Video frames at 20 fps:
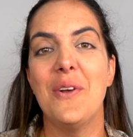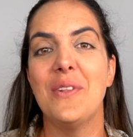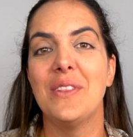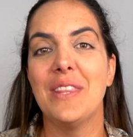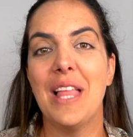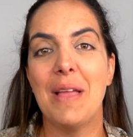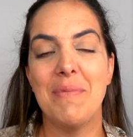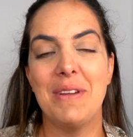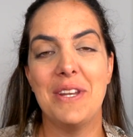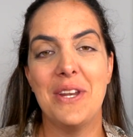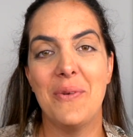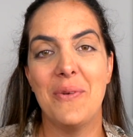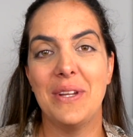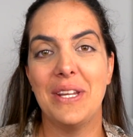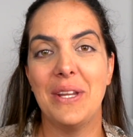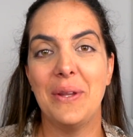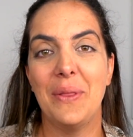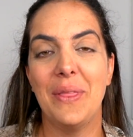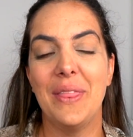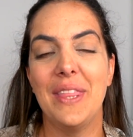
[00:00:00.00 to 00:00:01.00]
Let me know what
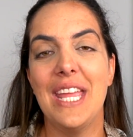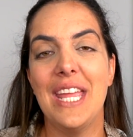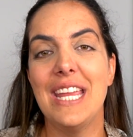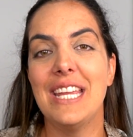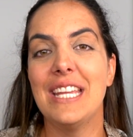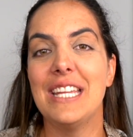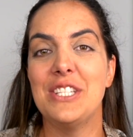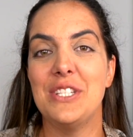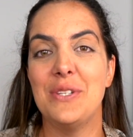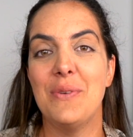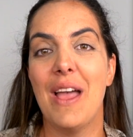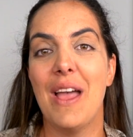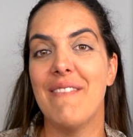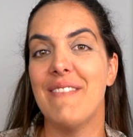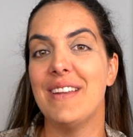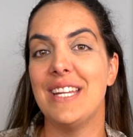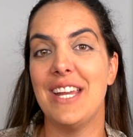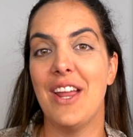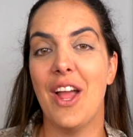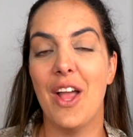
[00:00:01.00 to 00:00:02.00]
you think. Do you have
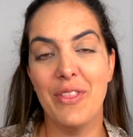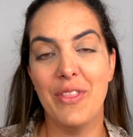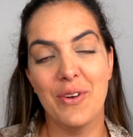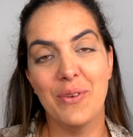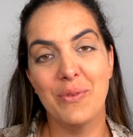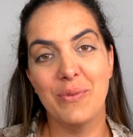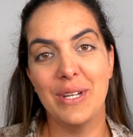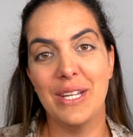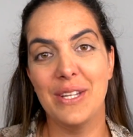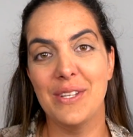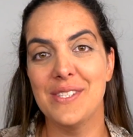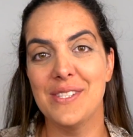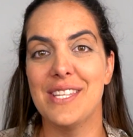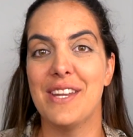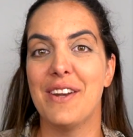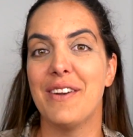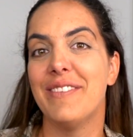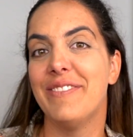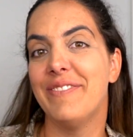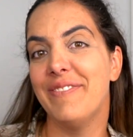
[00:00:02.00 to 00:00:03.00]
any other reels that
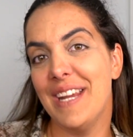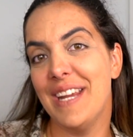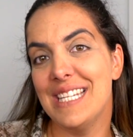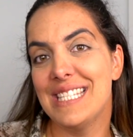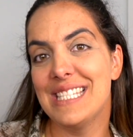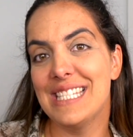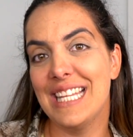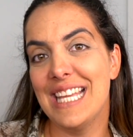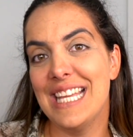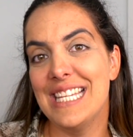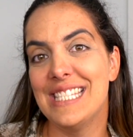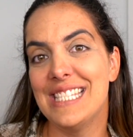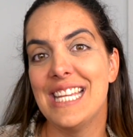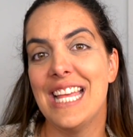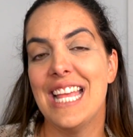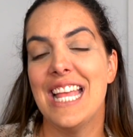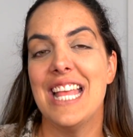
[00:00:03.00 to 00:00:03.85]
are faceless